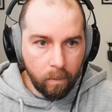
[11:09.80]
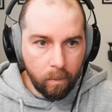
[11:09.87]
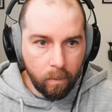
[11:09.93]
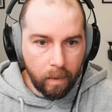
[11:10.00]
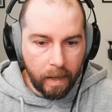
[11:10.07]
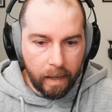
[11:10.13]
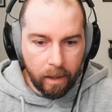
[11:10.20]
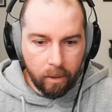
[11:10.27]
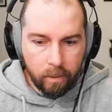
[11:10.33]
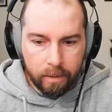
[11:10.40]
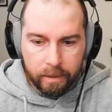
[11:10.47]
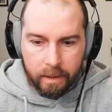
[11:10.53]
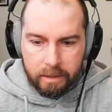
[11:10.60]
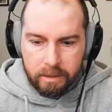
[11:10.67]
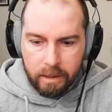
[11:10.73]
Wow,
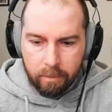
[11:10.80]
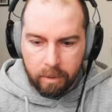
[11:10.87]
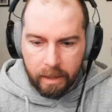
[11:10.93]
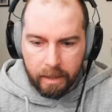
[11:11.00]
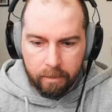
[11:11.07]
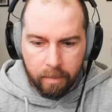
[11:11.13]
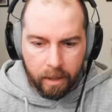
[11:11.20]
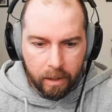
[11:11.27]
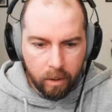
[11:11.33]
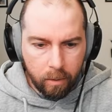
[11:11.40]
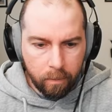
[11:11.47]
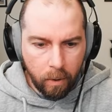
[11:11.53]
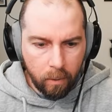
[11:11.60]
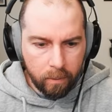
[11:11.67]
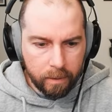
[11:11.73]
nicely played by our
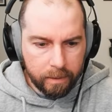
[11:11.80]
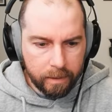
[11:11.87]
opponent